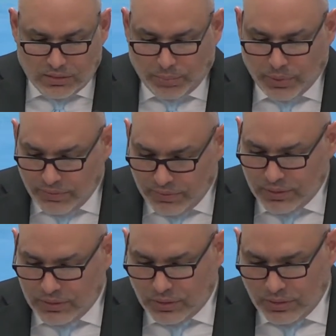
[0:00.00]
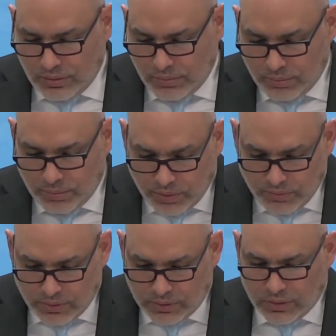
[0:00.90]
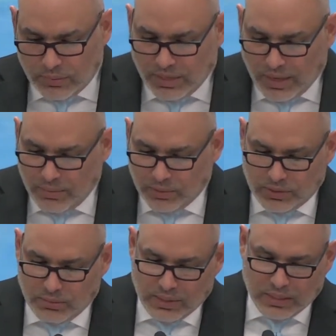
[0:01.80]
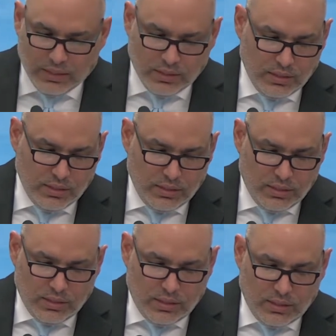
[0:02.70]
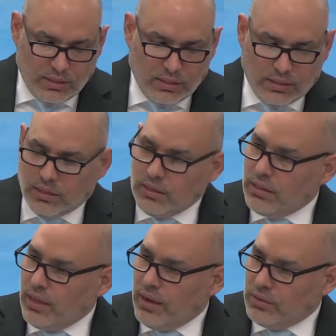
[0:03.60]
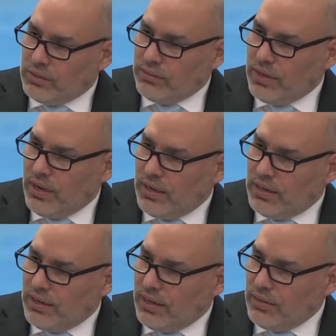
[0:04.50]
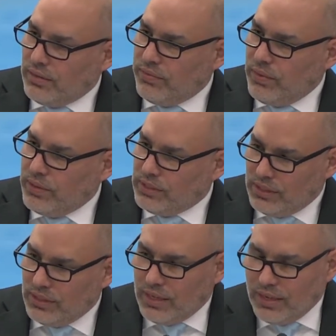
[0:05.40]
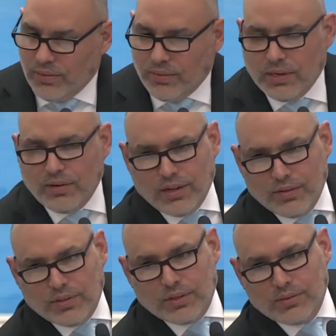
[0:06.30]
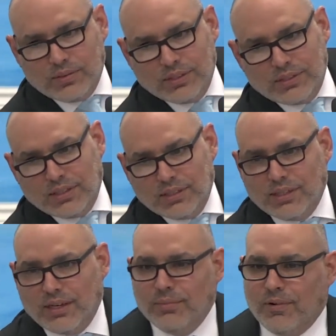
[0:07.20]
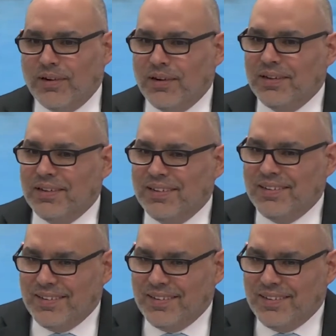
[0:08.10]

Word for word: it's a privilege privilege to be able to be in the house of God, and I look forward to the day when we don't have to use these things anymore. Huh?